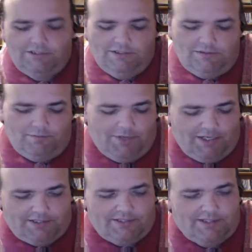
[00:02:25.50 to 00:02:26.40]
But
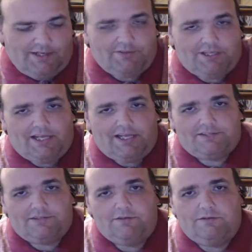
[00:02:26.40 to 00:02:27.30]

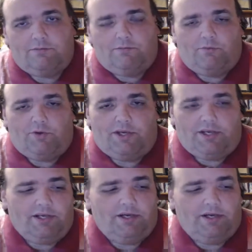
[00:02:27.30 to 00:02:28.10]
nevertheless, we